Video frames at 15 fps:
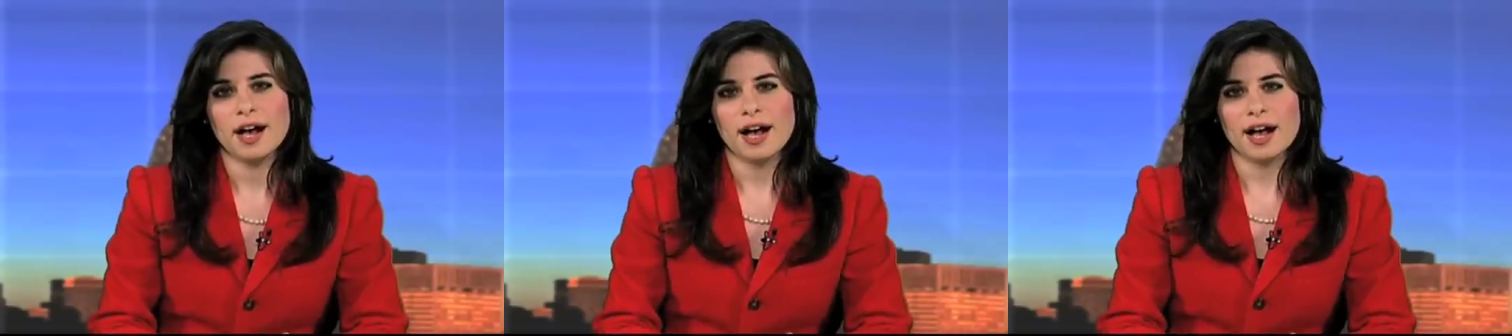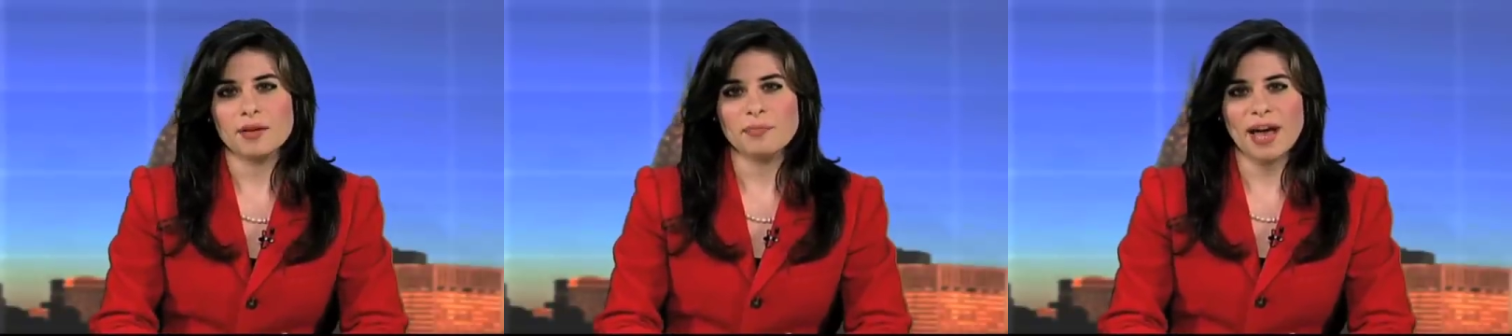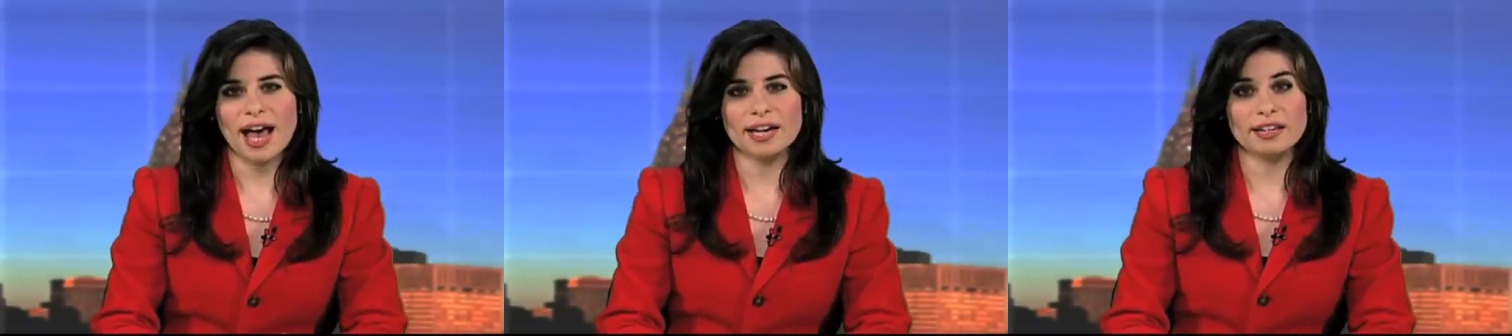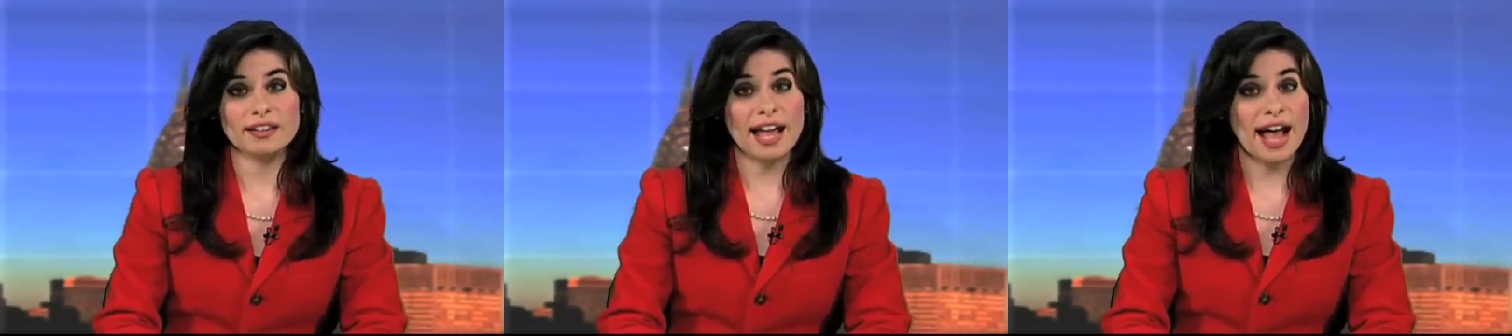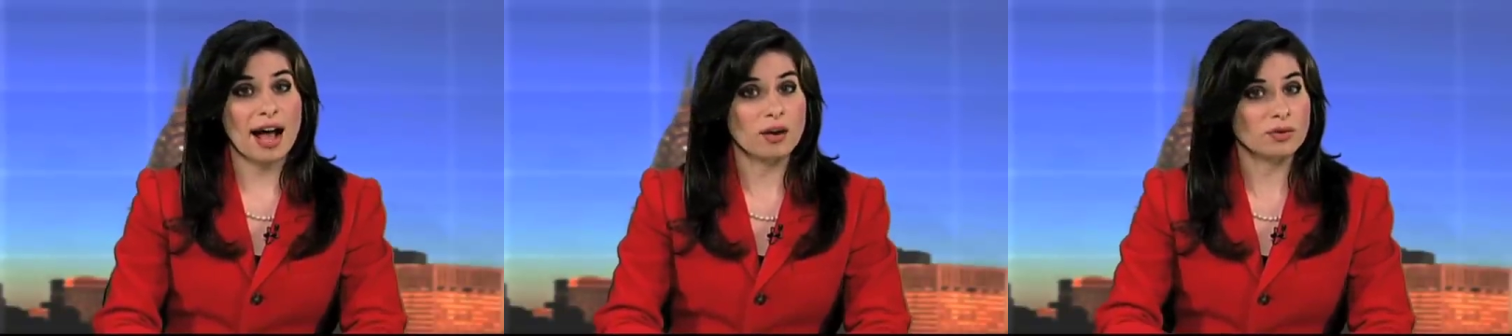Patty,
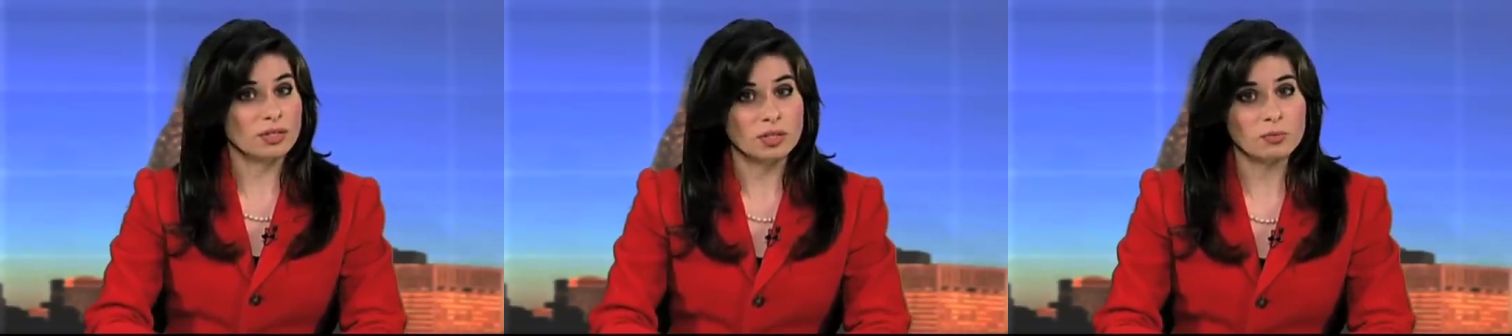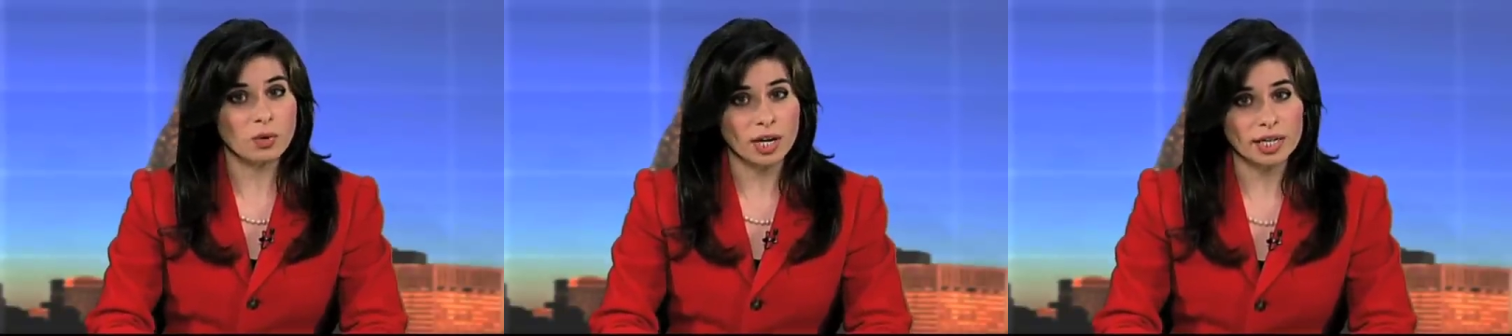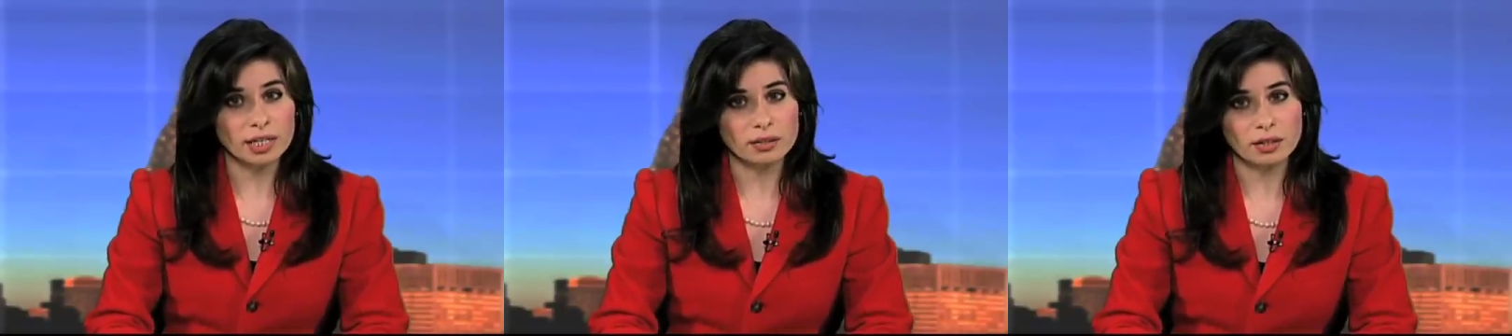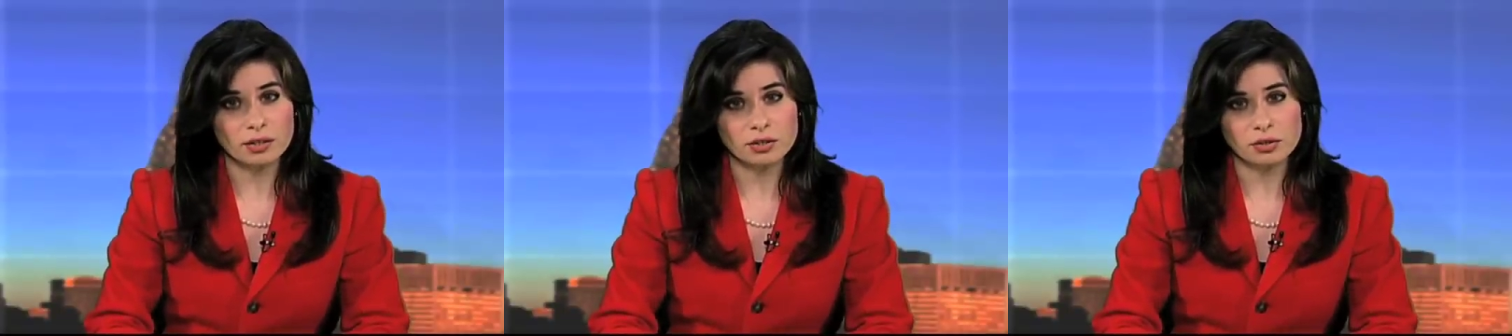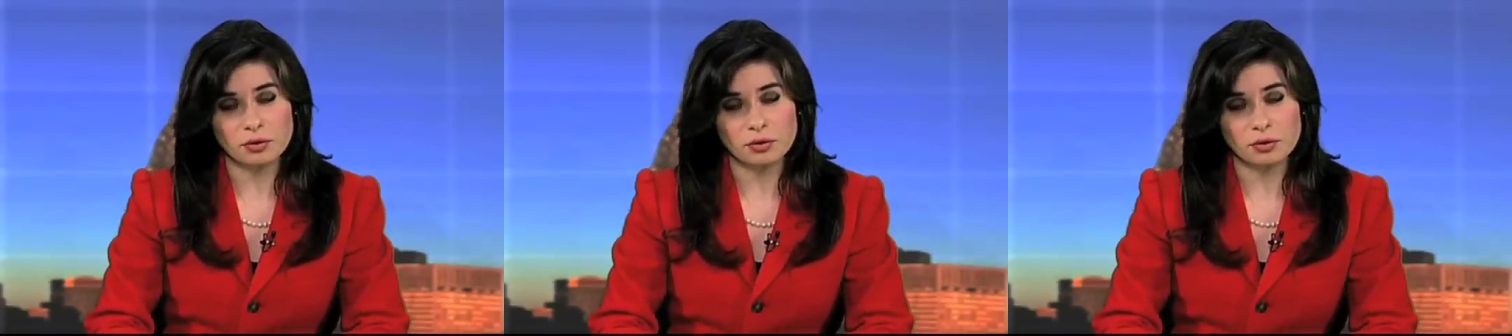the housing market looks